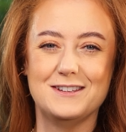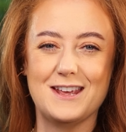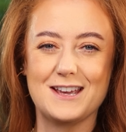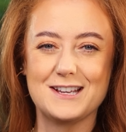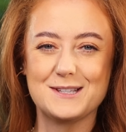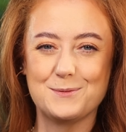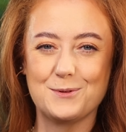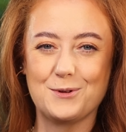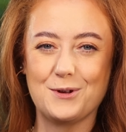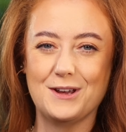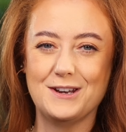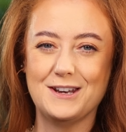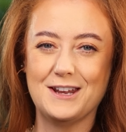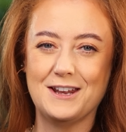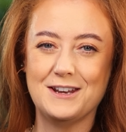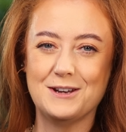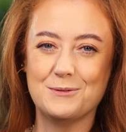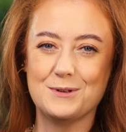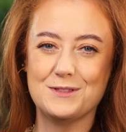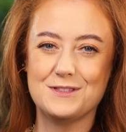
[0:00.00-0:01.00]
Next we're going
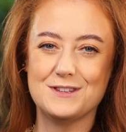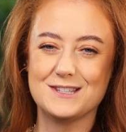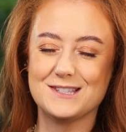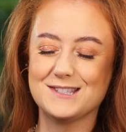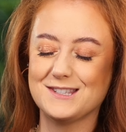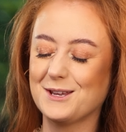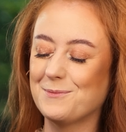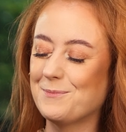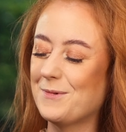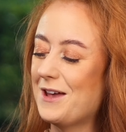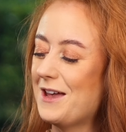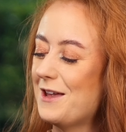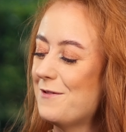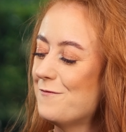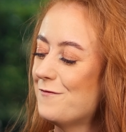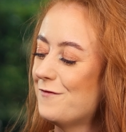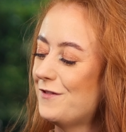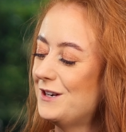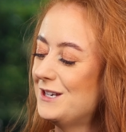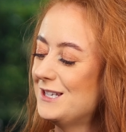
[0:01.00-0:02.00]
in with the Sigma
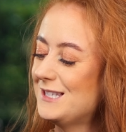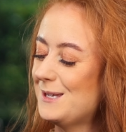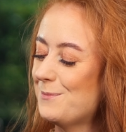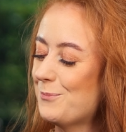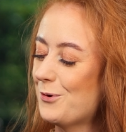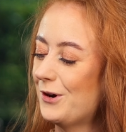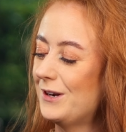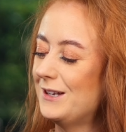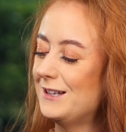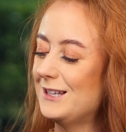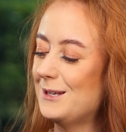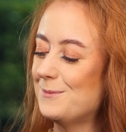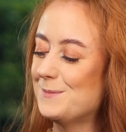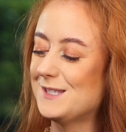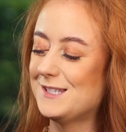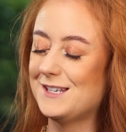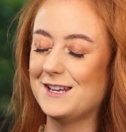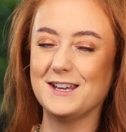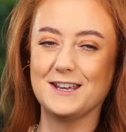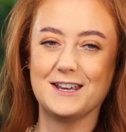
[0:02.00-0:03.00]
Infinity Point
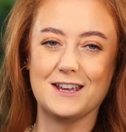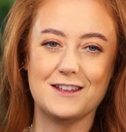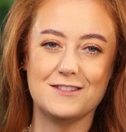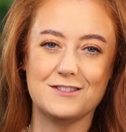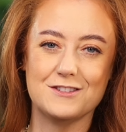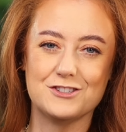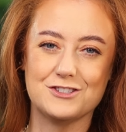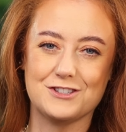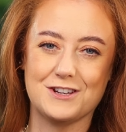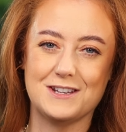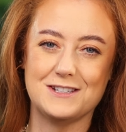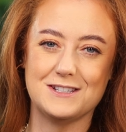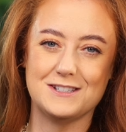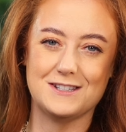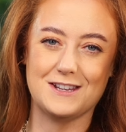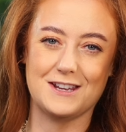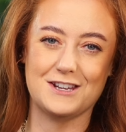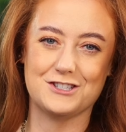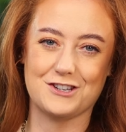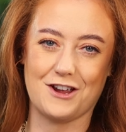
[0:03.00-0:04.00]
lipstick in the shade
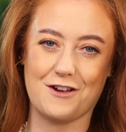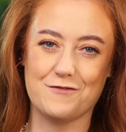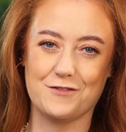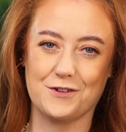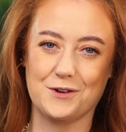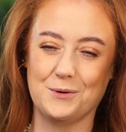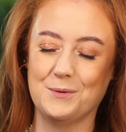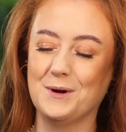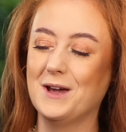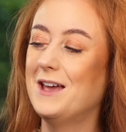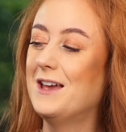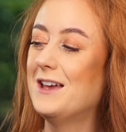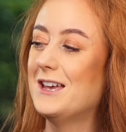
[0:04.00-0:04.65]
Deja Vu.